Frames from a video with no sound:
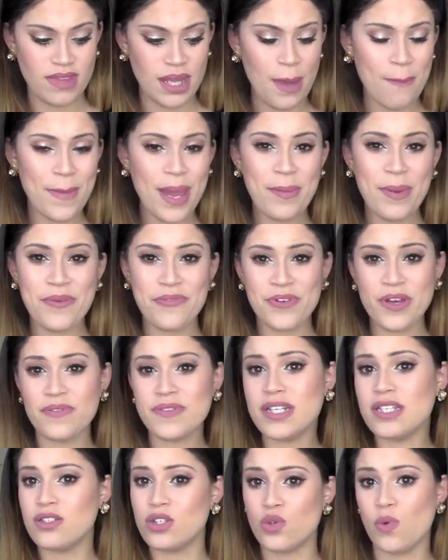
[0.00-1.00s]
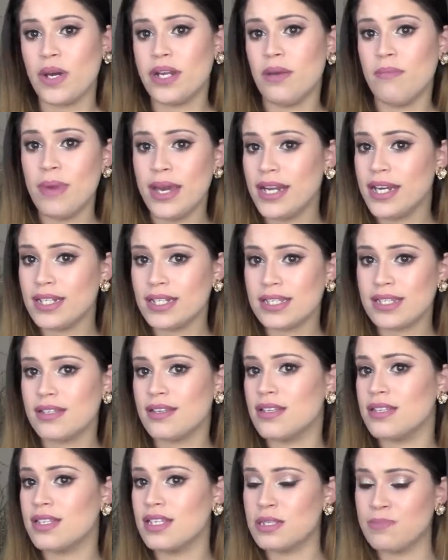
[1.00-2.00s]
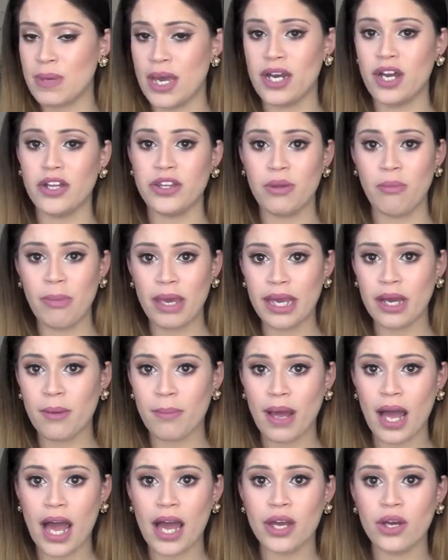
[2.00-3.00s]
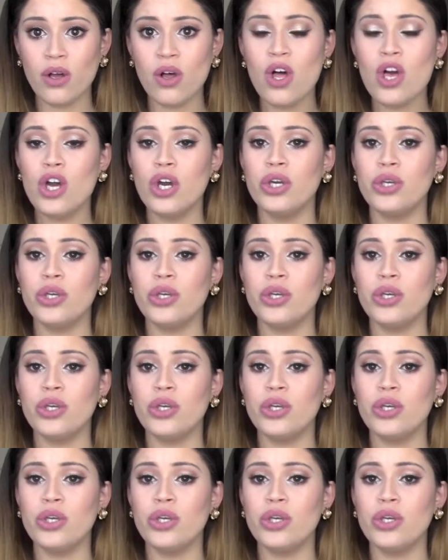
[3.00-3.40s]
maybe 15 to 20 minutes to spend on the makeup aisle.